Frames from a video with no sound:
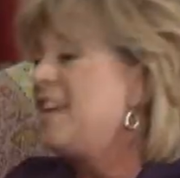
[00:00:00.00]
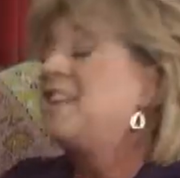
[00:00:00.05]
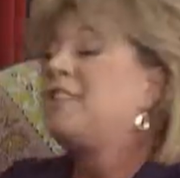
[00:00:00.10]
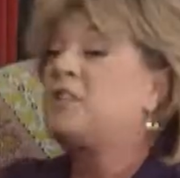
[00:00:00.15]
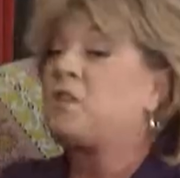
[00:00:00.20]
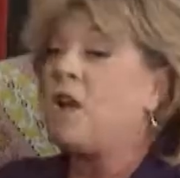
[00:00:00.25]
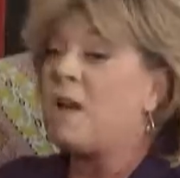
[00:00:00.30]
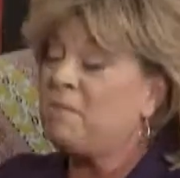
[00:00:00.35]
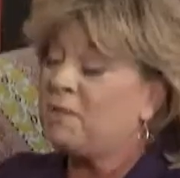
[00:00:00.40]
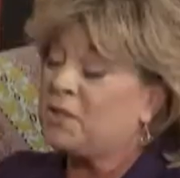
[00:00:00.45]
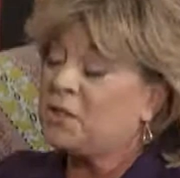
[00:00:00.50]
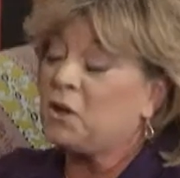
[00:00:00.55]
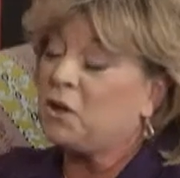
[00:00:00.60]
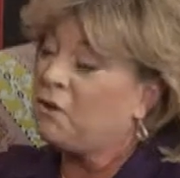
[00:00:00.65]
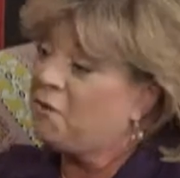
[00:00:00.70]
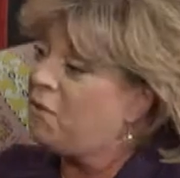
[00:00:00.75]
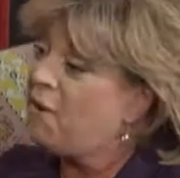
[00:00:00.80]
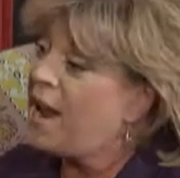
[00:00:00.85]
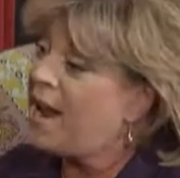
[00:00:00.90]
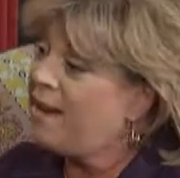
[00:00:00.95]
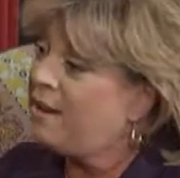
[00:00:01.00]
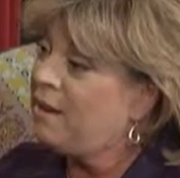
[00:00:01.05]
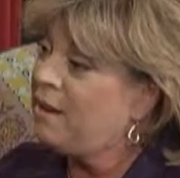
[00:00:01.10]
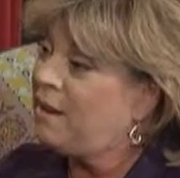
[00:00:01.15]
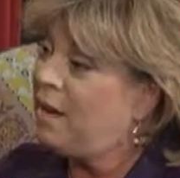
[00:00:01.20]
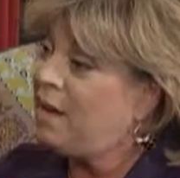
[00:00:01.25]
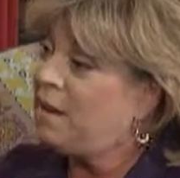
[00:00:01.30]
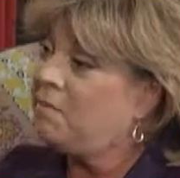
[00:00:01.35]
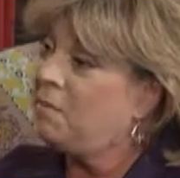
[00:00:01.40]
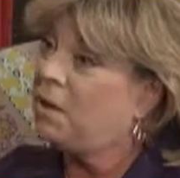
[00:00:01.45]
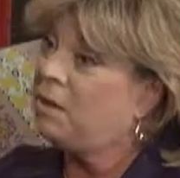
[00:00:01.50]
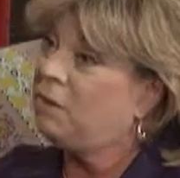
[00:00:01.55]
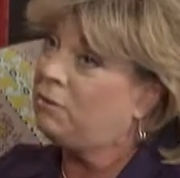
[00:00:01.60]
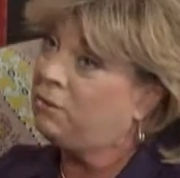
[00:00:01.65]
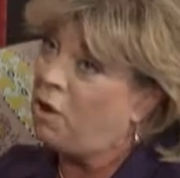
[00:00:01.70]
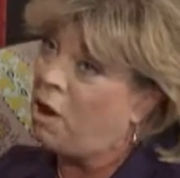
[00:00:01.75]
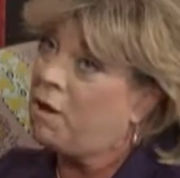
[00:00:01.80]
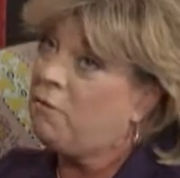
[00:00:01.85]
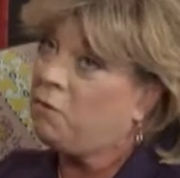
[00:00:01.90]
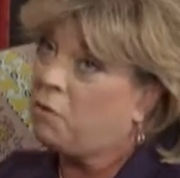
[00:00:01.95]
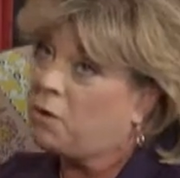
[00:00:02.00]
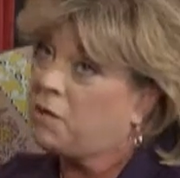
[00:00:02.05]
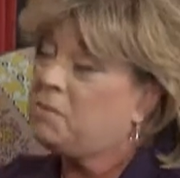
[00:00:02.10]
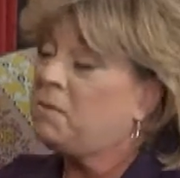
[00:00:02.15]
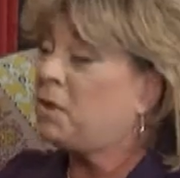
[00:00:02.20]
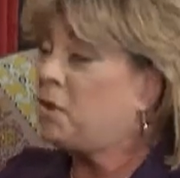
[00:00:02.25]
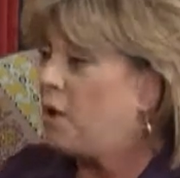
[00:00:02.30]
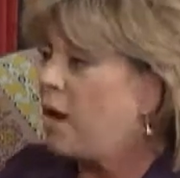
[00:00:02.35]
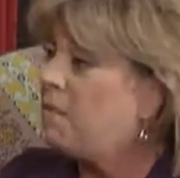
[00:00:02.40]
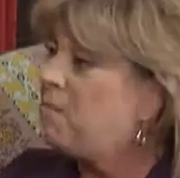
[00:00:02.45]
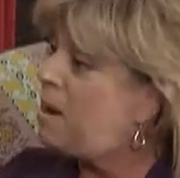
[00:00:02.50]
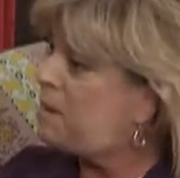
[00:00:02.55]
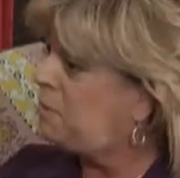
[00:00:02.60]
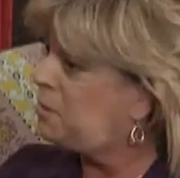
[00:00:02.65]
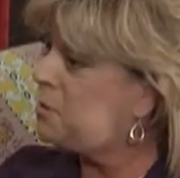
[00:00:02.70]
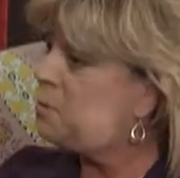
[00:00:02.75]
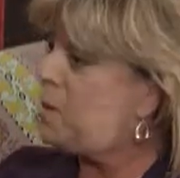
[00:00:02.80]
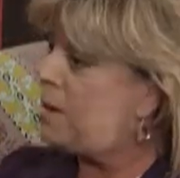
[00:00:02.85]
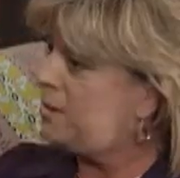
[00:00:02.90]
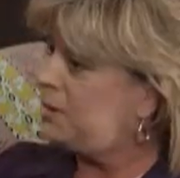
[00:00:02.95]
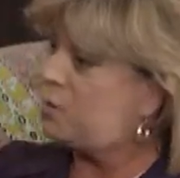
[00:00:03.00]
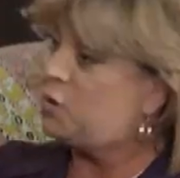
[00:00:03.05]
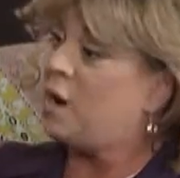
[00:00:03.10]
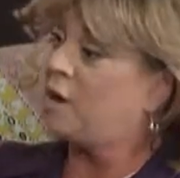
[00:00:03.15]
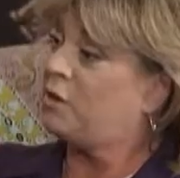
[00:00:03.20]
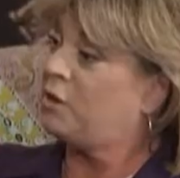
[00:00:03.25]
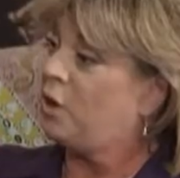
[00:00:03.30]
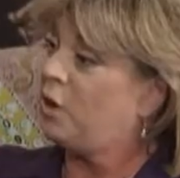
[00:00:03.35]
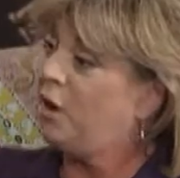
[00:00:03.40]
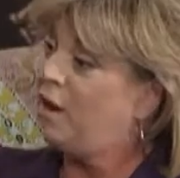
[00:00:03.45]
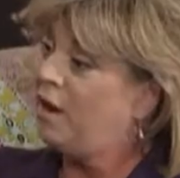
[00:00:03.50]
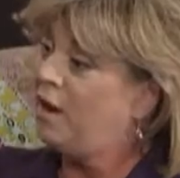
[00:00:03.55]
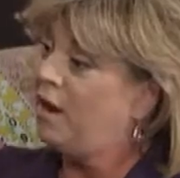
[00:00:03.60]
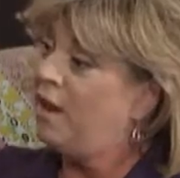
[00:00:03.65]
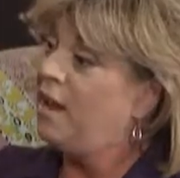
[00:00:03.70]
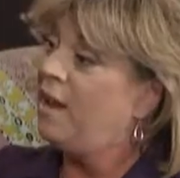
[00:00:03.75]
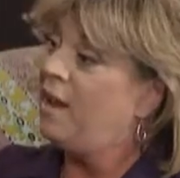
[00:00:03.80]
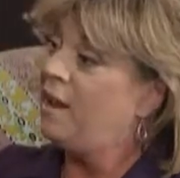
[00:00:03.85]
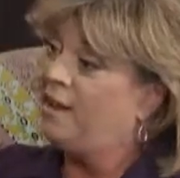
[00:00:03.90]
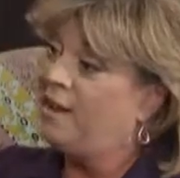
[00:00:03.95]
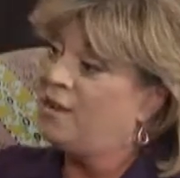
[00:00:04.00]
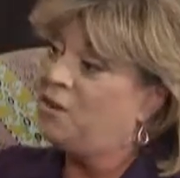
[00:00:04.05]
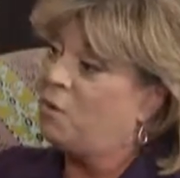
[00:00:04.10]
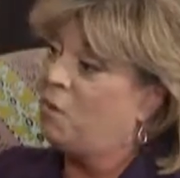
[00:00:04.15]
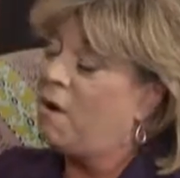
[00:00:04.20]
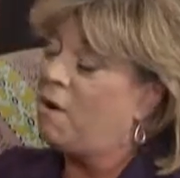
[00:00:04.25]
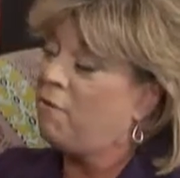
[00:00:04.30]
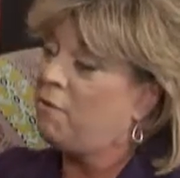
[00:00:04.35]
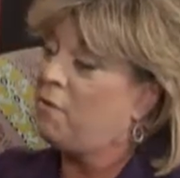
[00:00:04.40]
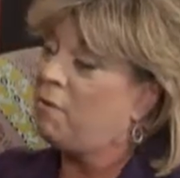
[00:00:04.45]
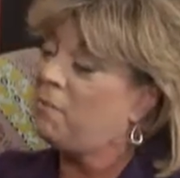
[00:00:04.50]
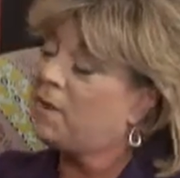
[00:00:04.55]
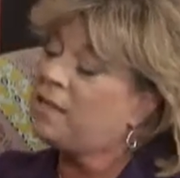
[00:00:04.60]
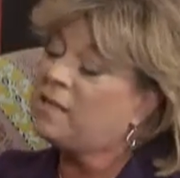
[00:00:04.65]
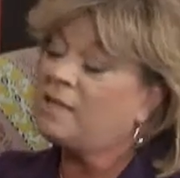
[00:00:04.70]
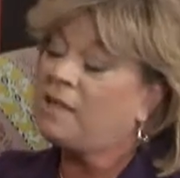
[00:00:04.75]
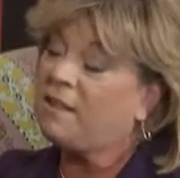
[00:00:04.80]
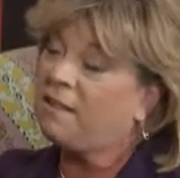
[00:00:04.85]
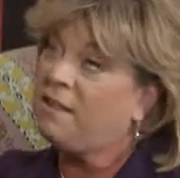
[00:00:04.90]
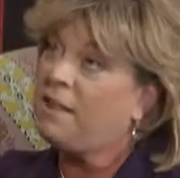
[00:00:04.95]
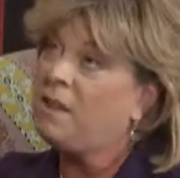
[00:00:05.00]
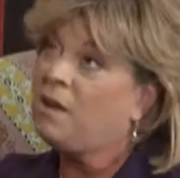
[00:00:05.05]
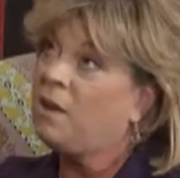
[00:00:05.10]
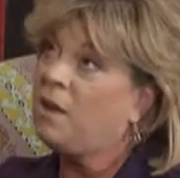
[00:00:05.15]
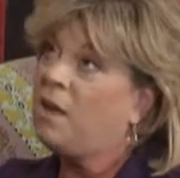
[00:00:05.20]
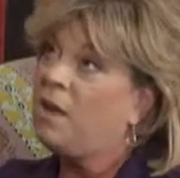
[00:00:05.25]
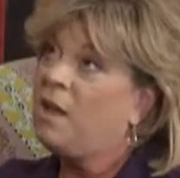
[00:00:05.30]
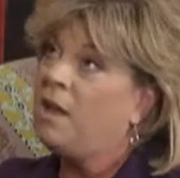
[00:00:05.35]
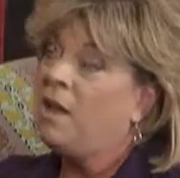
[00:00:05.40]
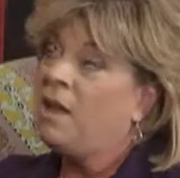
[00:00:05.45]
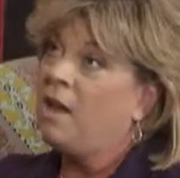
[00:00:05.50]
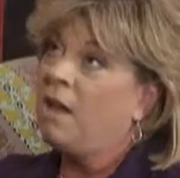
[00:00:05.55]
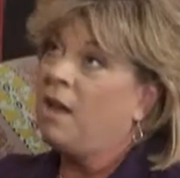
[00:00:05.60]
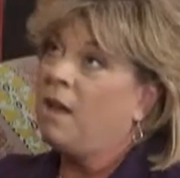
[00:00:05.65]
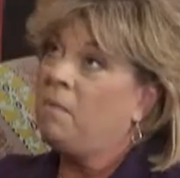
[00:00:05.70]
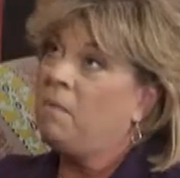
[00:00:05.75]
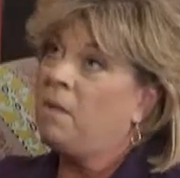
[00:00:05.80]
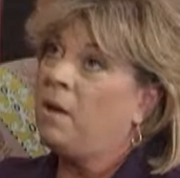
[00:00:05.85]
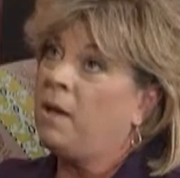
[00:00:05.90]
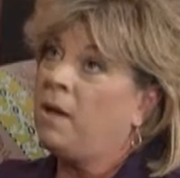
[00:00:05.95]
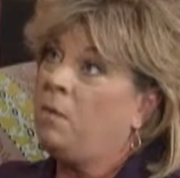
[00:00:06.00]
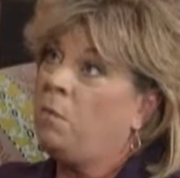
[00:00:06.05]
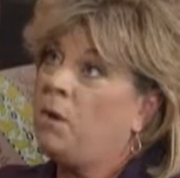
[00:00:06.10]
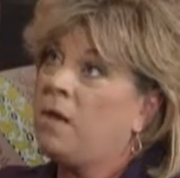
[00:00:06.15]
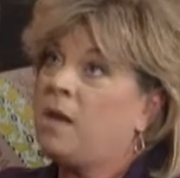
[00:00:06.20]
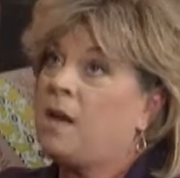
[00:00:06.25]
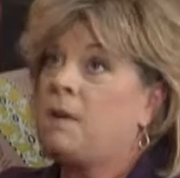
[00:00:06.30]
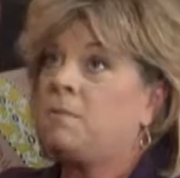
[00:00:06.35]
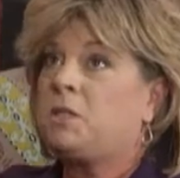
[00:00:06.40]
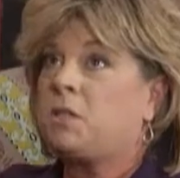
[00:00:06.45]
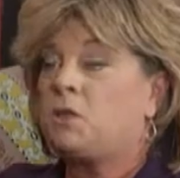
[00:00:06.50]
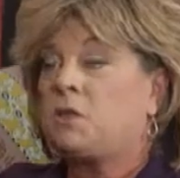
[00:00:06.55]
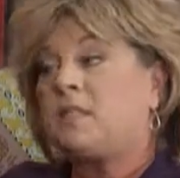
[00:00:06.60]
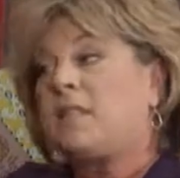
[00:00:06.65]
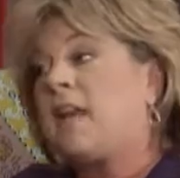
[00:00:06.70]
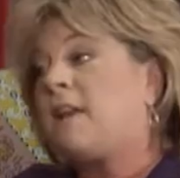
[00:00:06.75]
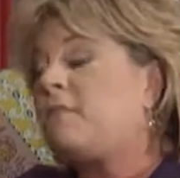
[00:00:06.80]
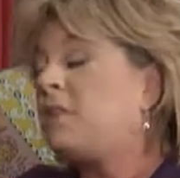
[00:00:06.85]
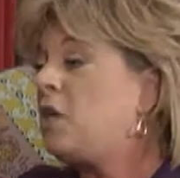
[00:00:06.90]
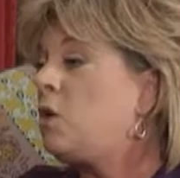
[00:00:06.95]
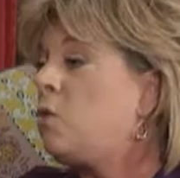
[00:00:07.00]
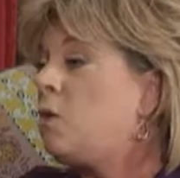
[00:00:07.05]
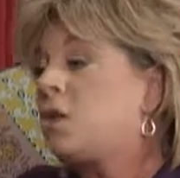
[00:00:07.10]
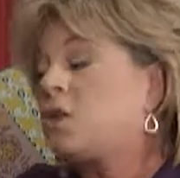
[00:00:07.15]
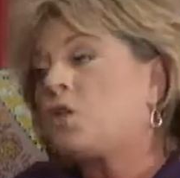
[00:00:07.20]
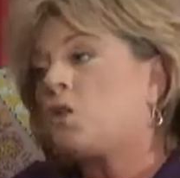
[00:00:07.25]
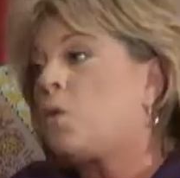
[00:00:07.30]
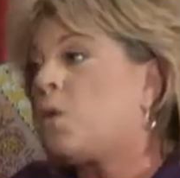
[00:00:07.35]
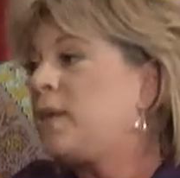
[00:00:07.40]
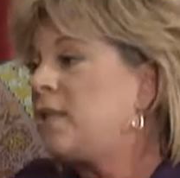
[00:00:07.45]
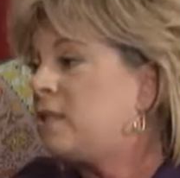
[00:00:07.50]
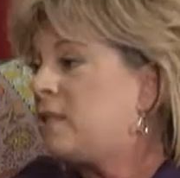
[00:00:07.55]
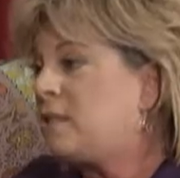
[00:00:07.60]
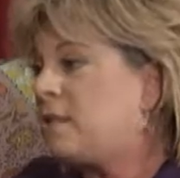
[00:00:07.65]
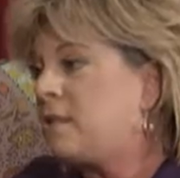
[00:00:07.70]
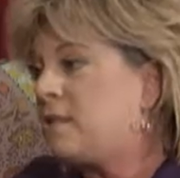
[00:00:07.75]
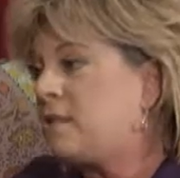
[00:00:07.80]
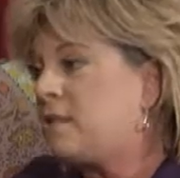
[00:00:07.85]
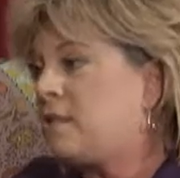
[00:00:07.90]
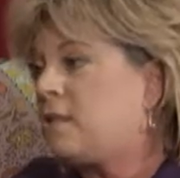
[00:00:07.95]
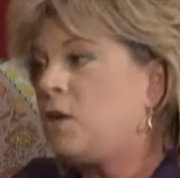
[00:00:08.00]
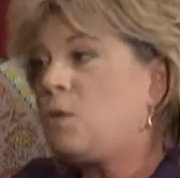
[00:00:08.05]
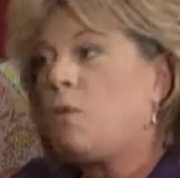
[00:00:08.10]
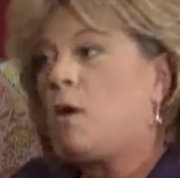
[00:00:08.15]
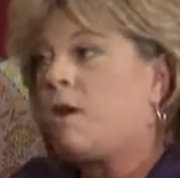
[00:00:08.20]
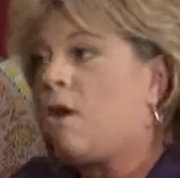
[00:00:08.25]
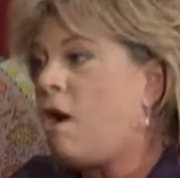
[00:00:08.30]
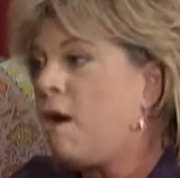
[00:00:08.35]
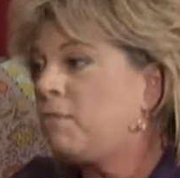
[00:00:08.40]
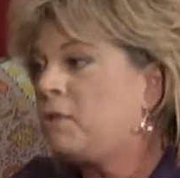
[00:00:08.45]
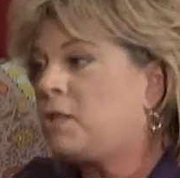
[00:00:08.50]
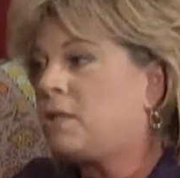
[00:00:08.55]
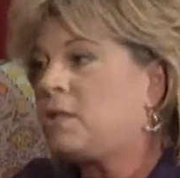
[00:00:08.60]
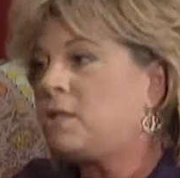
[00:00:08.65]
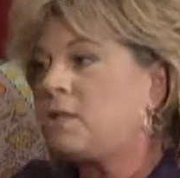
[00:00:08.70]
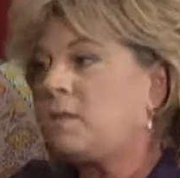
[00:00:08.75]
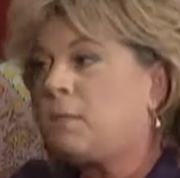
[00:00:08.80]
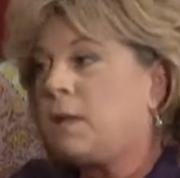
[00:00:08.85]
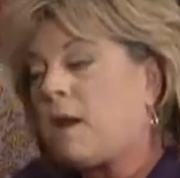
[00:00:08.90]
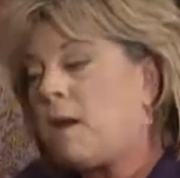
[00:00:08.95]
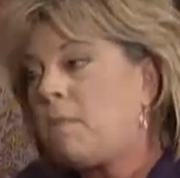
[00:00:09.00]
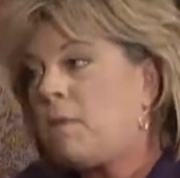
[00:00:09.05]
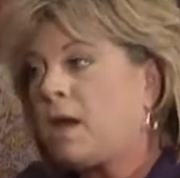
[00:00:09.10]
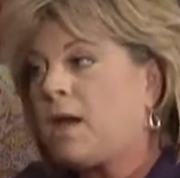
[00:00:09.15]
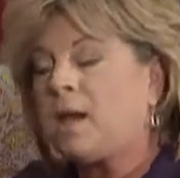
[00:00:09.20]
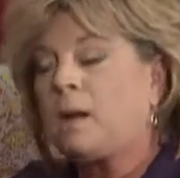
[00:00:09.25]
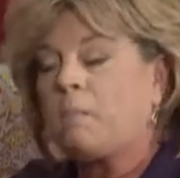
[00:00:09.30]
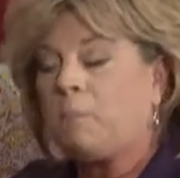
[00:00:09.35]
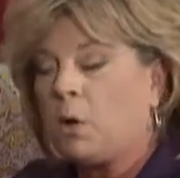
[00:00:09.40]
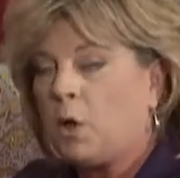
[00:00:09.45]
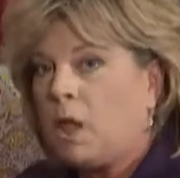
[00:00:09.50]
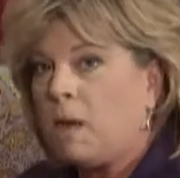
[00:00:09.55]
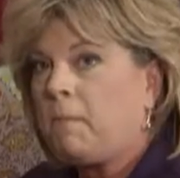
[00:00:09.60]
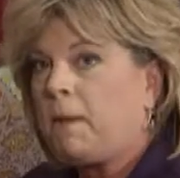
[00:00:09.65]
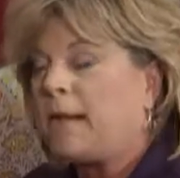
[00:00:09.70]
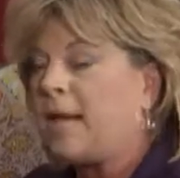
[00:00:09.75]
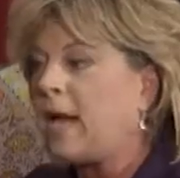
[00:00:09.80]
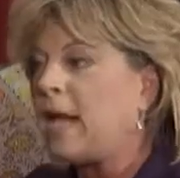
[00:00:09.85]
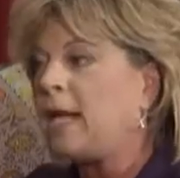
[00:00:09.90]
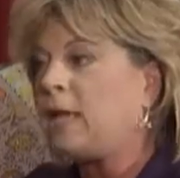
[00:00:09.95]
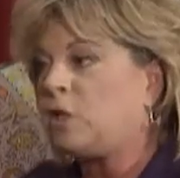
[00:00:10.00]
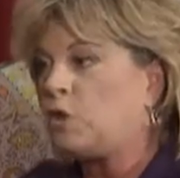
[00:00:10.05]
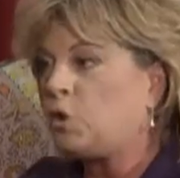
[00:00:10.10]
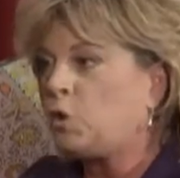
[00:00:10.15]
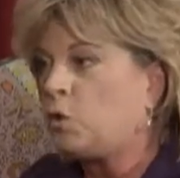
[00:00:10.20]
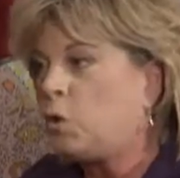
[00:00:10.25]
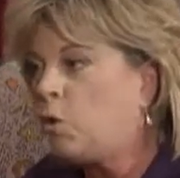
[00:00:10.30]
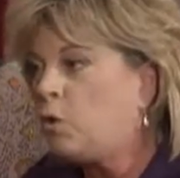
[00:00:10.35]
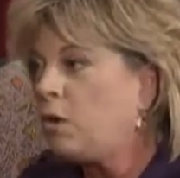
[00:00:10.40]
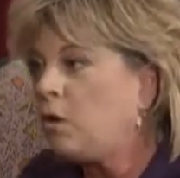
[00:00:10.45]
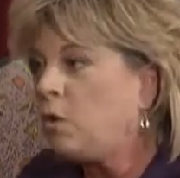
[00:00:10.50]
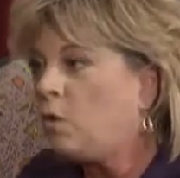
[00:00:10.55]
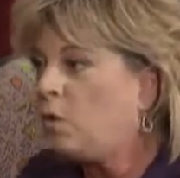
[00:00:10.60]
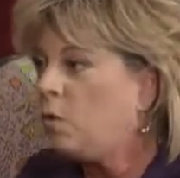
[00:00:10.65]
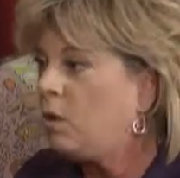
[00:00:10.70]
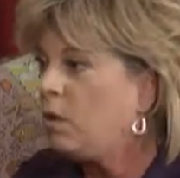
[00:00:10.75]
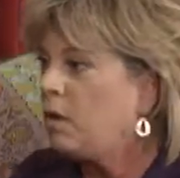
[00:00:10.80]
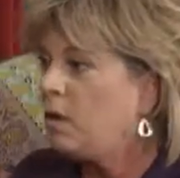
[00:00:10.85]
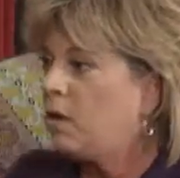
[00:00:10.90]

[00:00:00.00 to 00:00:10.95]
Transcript: So I'm a certified law enforcement grade pepper spray instructor, and I do offer, because I think when it comes to your safety, you want choices. You want options. I mean, I'm not going to pull out my gun and shoot you.